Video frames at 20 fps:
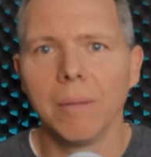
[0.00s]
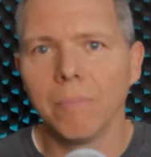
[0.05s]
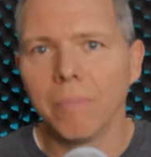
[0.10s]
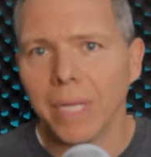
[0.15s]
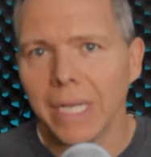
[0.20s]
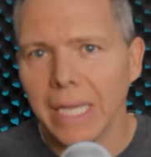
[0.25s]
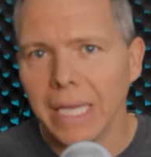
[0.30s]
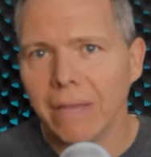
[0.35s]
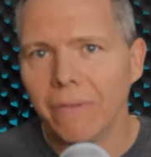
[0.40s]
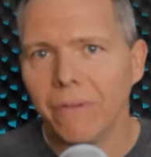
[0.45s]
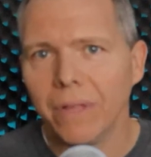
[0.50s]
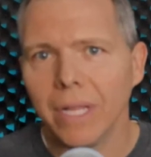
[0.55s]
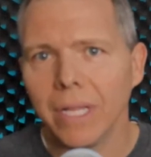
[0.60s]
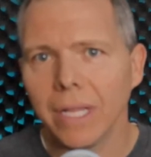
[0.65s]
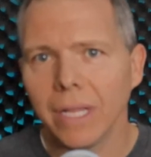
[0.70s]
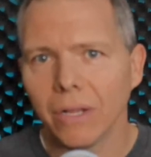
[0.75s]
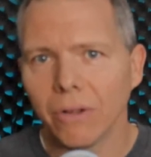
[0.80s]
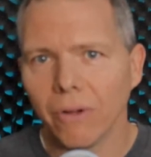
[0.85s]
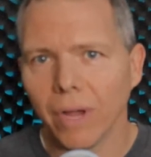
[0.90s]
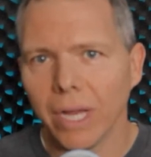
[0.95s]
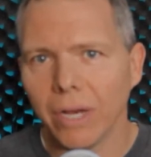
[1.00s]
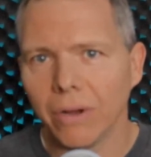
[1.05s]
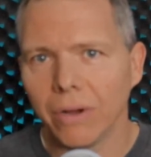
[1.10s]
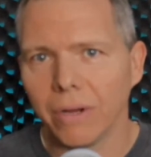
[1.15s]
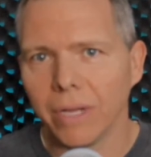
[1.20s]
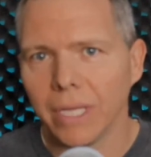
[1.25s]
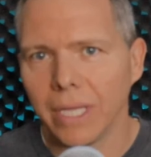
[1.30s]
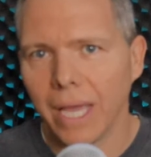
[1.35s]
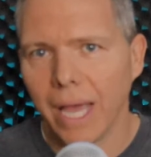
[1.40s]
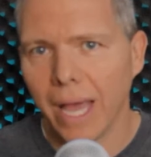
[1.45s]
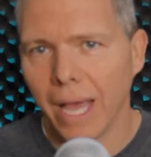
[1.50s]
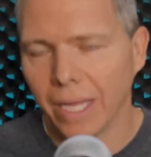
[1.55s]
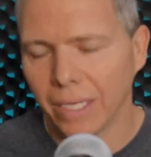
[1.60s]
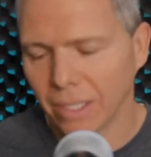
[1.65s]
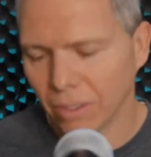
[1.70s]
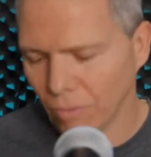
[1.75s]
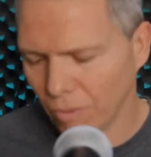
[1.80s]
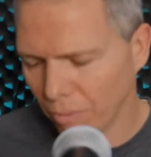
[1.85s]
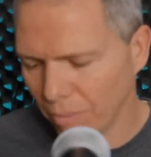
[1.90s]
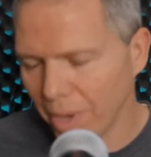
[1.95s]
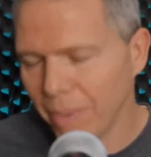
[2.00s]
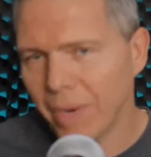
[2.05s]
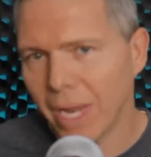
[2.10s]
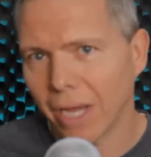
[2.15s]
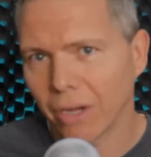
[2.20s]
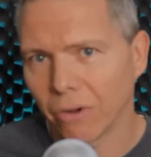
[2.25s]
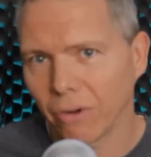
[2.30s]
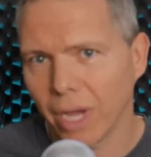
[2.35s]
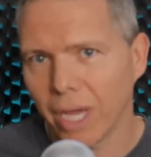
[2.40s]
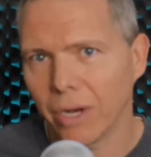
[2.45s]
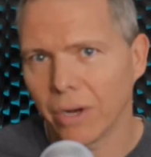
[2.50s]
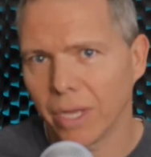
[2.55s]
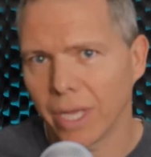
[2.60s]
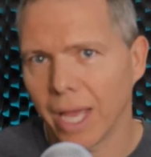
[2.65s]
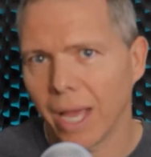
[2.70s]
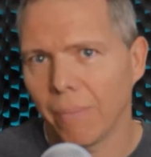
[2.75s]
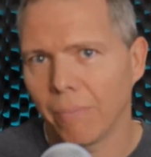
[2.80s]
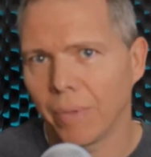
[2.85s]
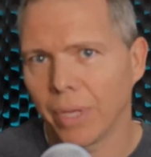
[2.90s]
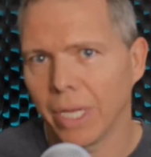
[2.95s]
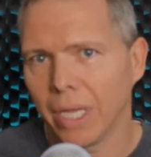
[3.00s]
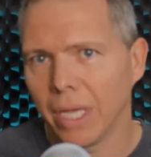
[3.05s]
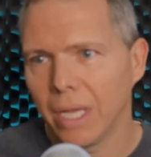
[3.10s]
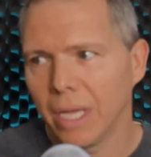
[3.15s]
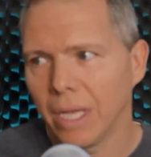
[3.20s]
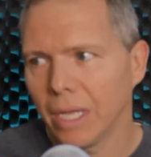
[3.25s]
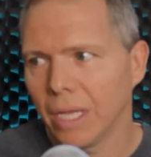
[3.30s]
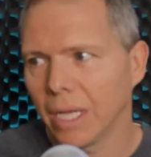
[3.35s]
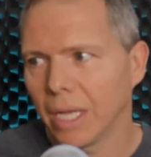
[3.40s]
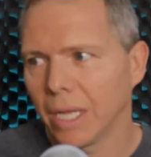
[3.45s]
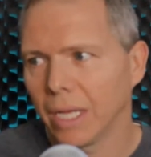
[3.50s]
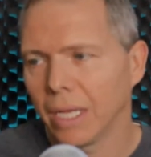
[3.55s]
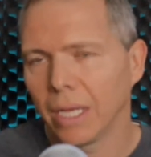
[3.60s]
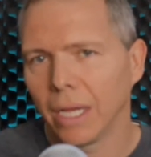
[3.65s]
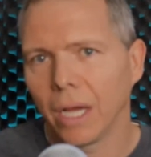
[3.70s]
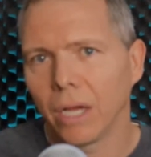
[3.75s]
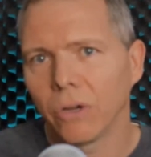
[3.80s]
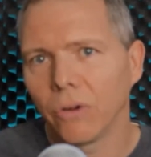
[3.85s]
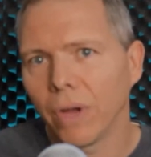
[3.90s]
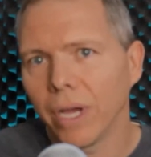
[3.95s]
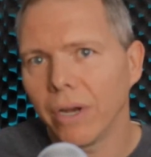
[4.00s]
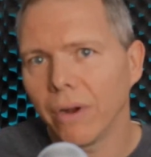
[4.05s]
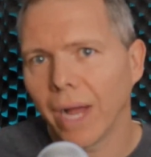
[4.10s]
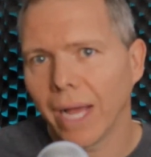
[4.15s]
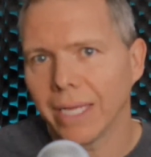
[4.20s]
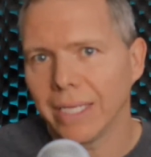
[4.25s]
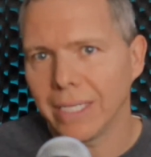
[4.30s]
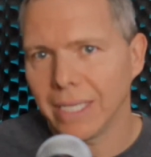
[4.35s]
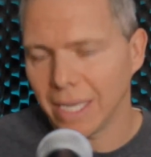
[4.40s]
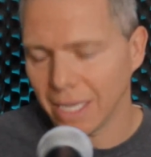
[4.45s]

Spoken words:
But even greater yet, well, maybe not greater yet, but a greater idea